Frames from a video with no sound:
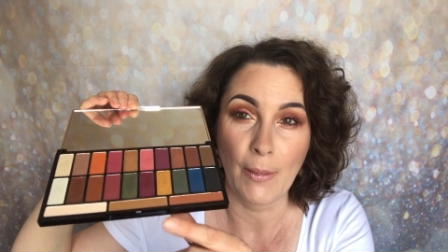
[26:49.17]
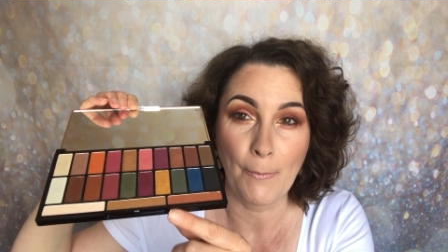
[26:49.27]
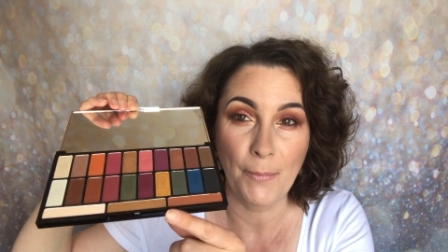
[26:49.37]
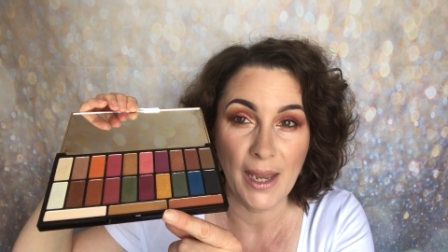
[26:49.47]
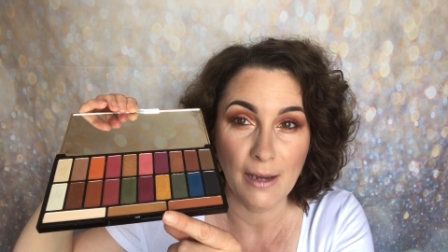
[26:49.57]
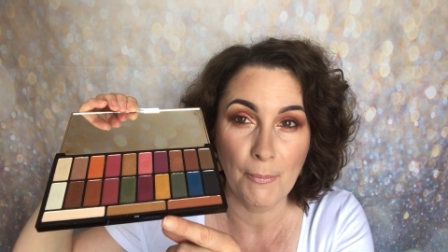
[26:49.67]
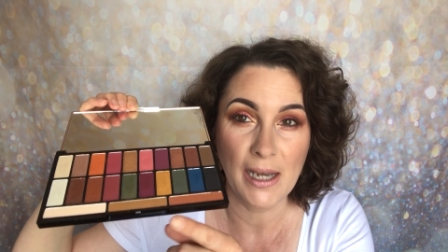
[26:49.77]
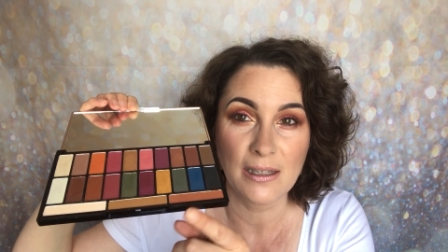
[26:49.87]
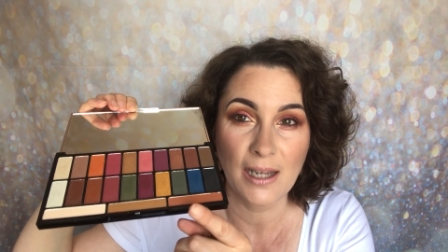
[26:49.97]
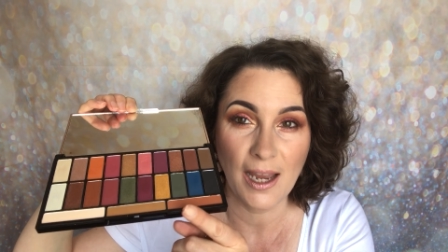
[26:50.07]
The
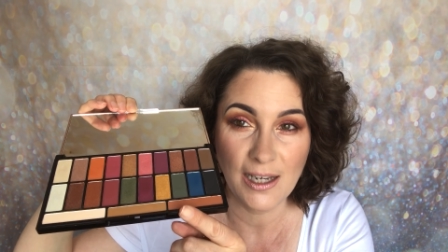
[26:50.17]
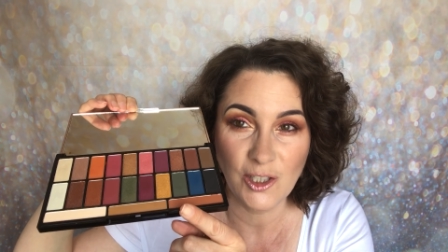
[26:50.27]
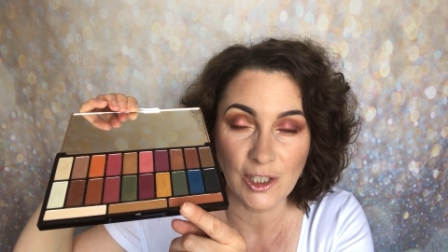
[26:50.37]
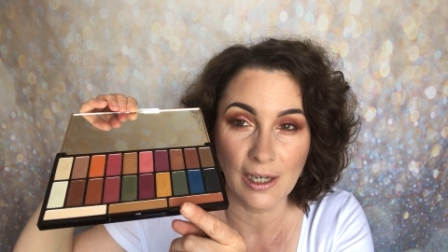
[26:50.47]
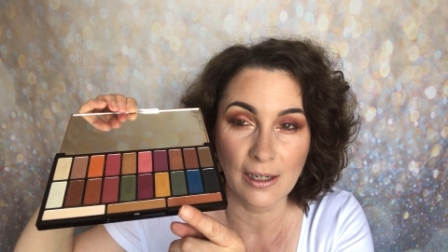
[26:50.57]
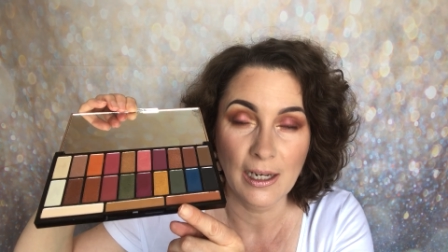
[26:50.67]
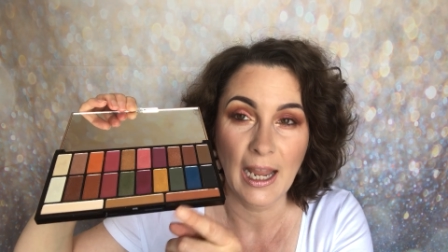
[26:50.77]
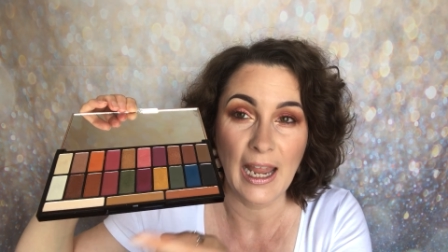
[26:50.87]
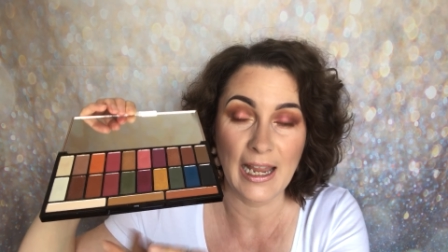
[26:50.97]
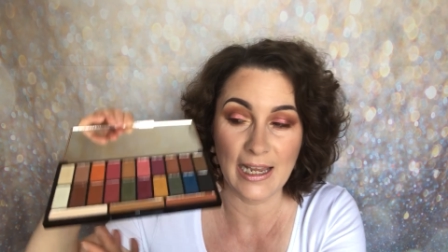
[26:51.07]
pigmentation
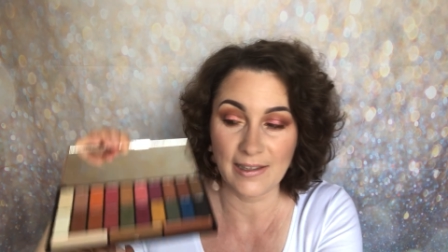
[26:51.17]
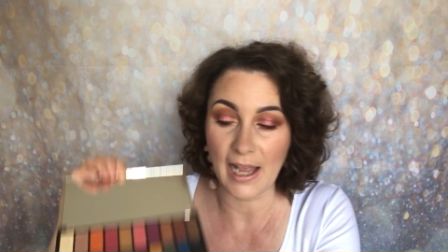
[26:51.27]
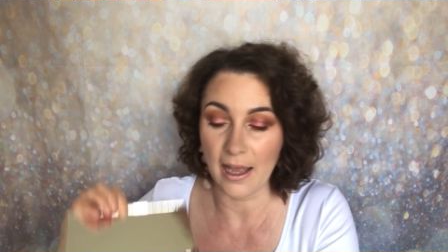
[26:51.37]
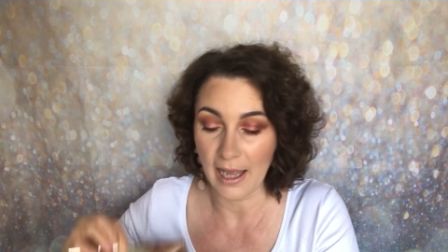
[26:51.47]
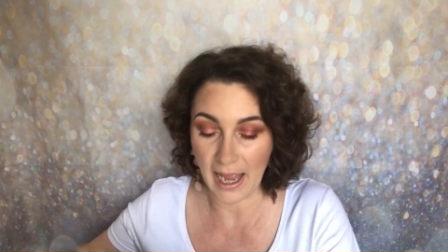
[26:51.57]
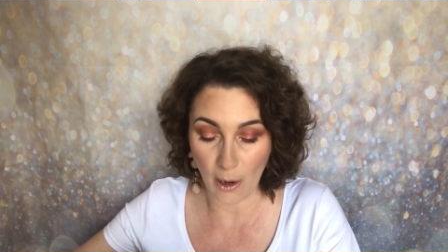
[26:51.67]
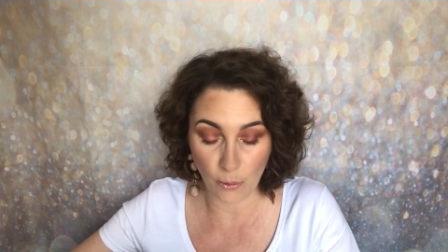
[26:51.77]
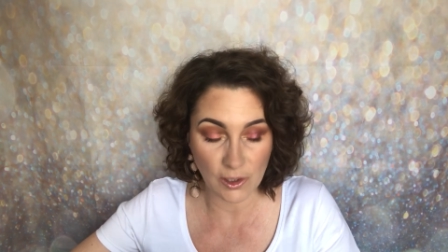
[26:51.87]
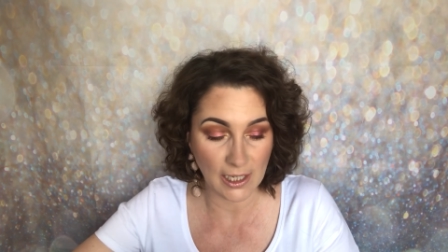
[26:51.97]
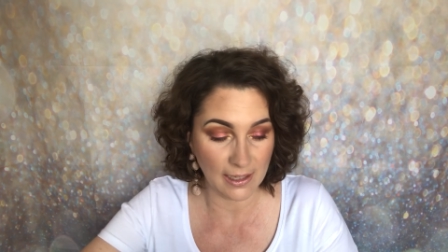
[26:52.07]
is
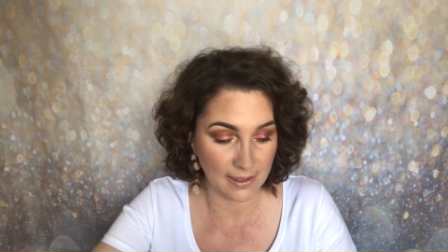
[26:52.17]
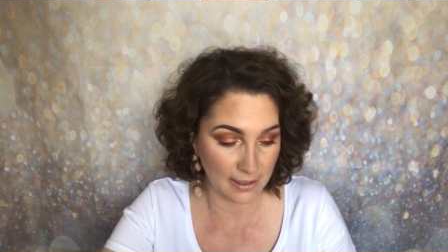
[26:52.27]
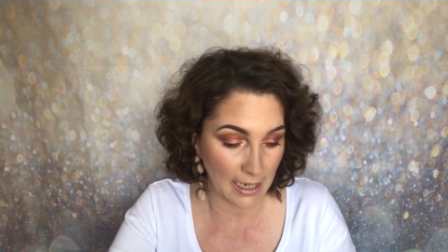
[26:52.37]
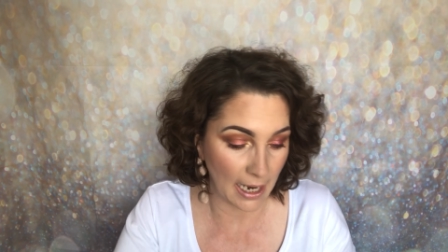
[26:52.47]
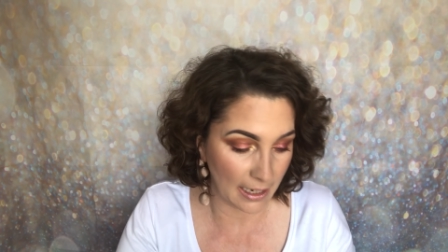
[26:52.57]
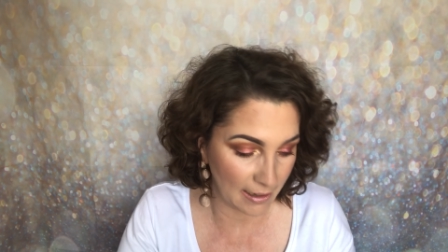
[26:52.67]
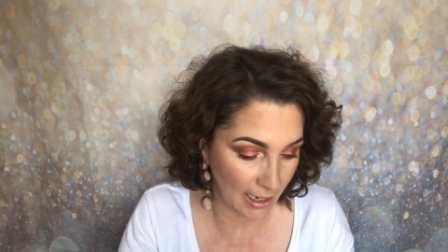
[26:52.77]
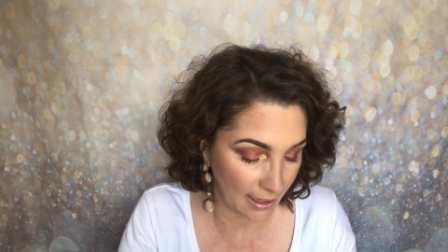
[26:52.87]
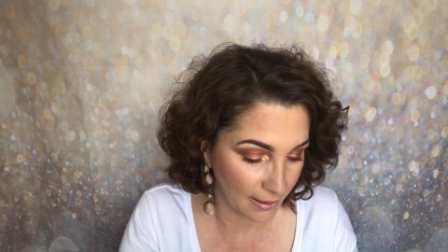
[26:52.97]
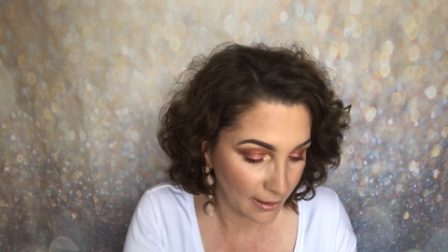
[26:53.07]
outstanding.